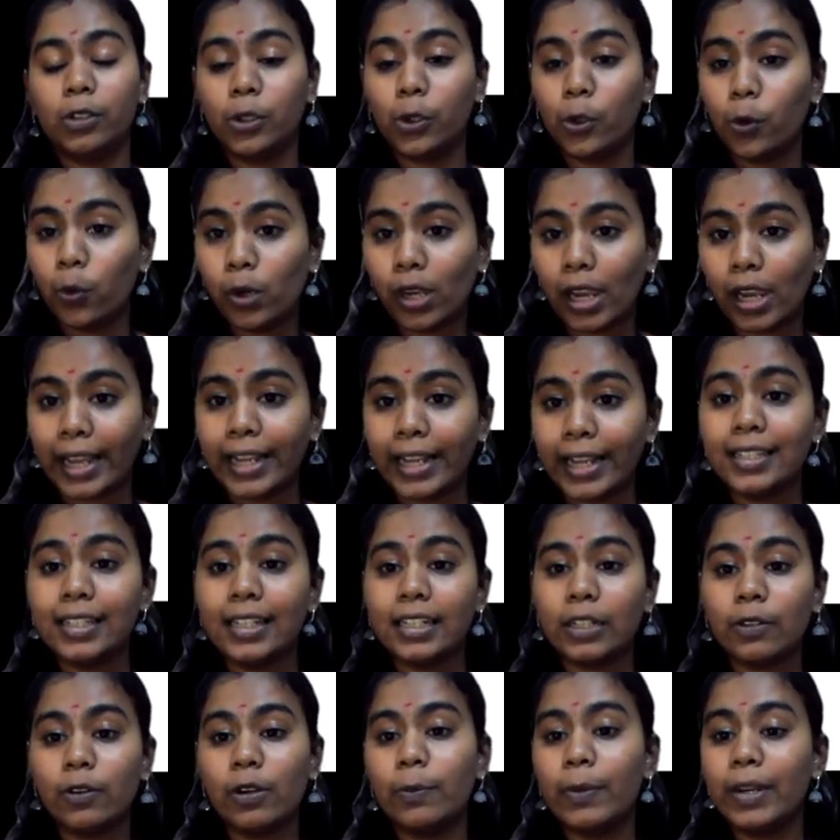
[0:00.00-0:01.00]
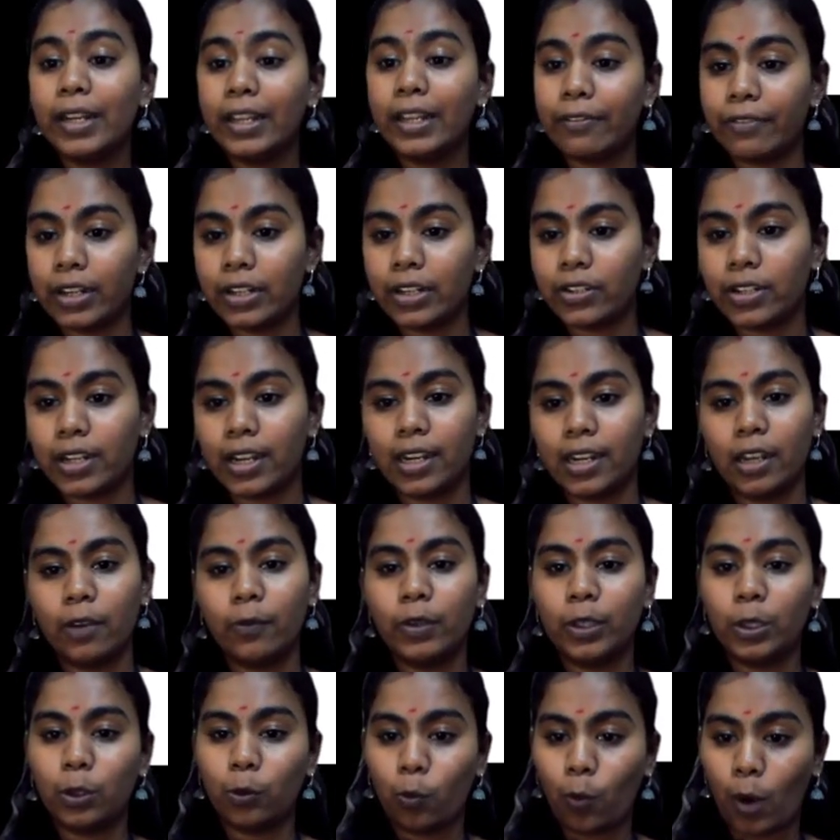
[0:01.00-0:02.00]
two lines, it will be differentiated
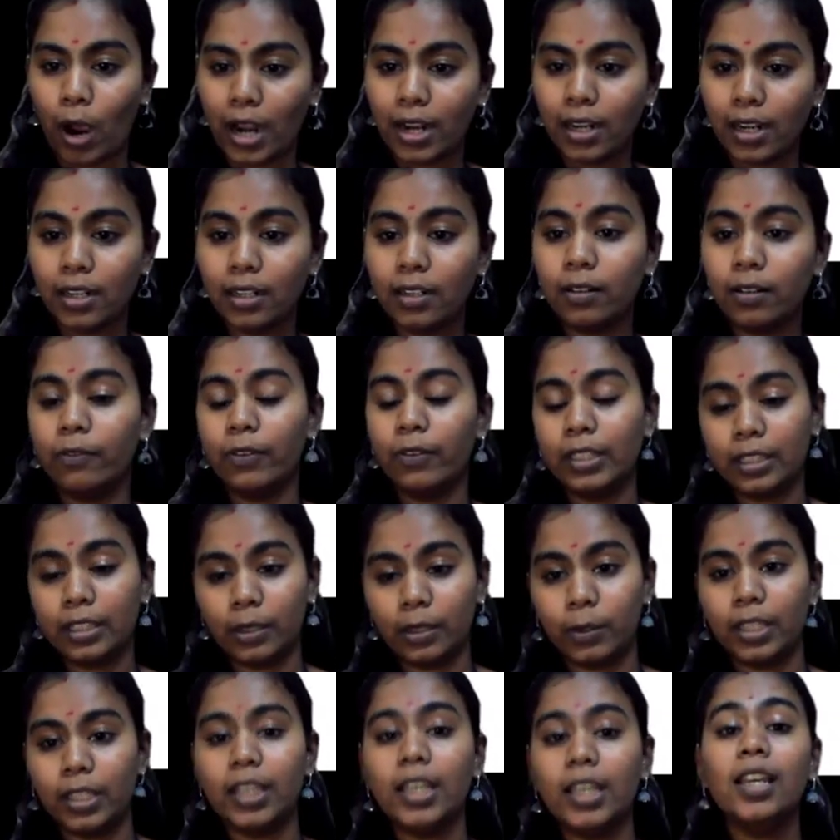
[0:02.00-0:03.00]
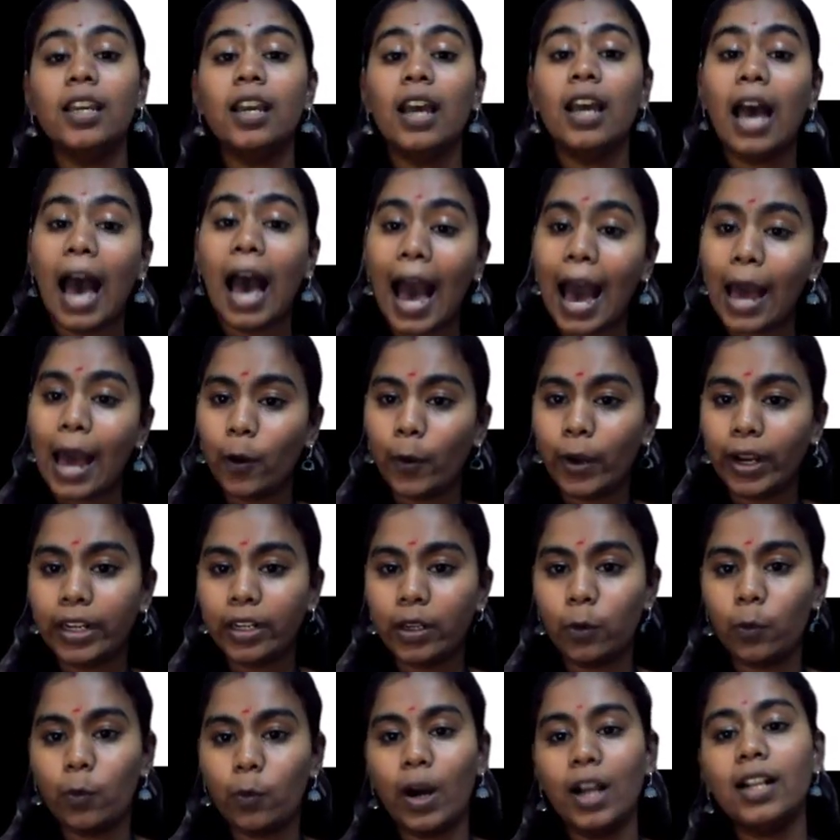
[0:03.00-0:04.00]
with one with the arrow
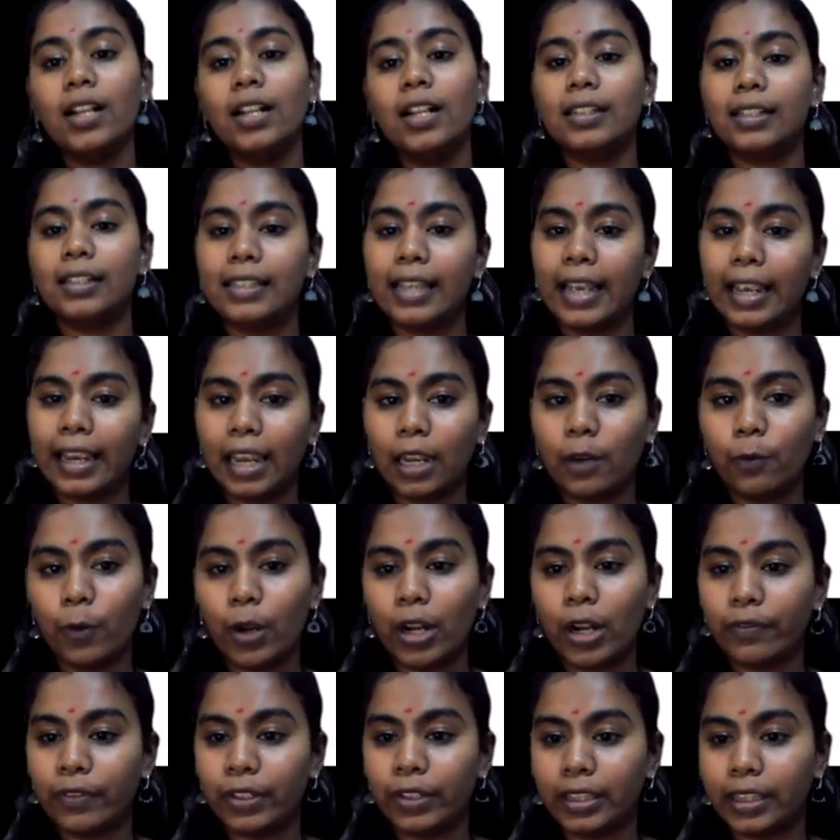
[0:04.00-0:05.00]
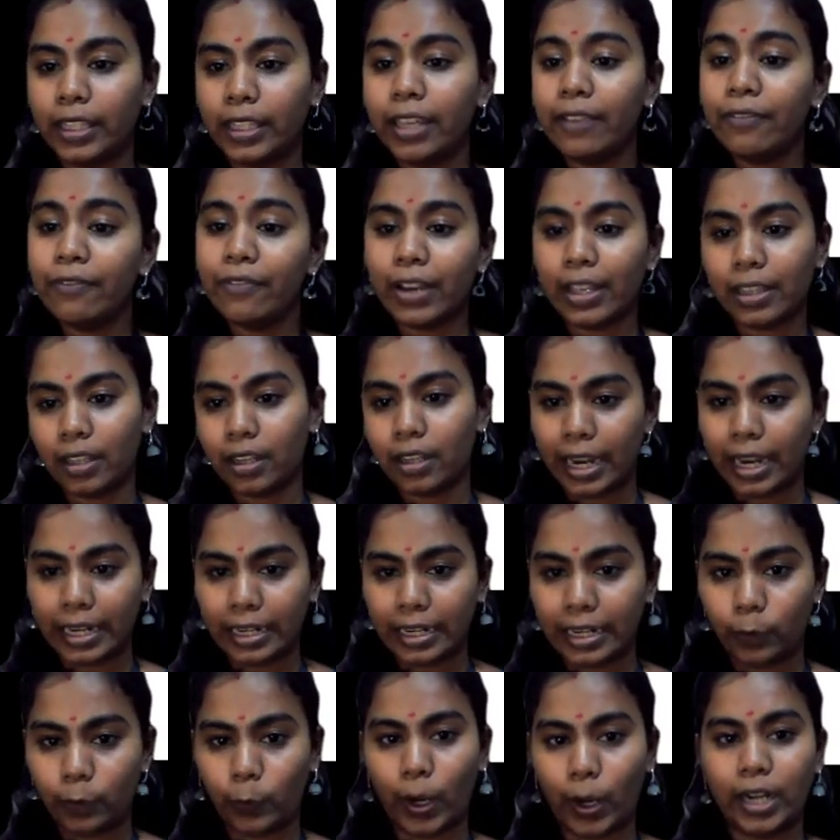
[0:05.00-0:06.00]
header one and the second one with the feather
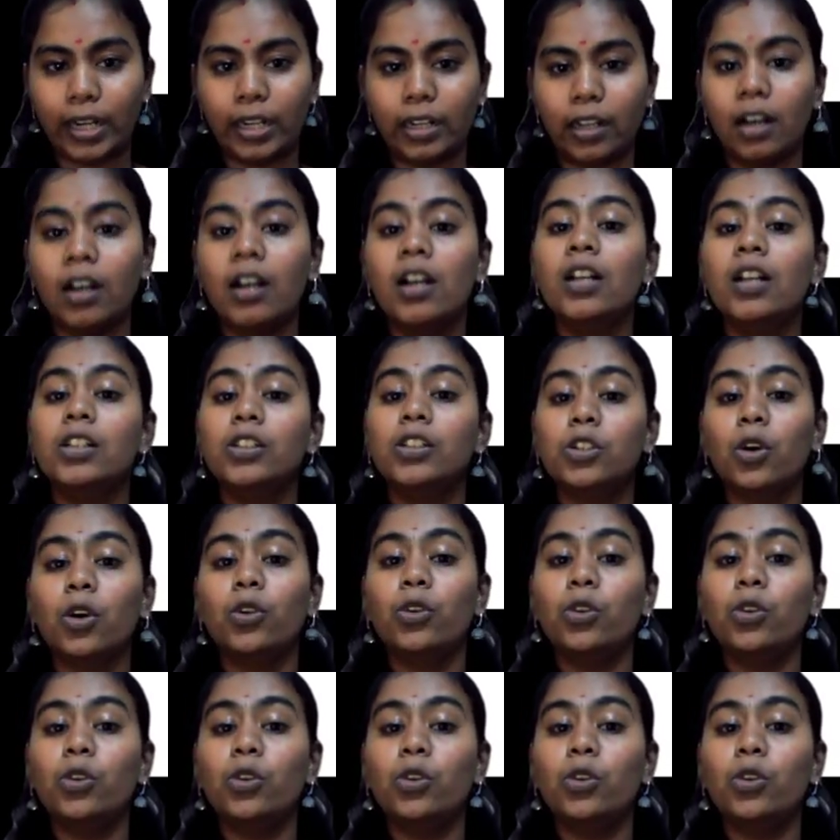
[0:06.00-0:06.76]
header one. So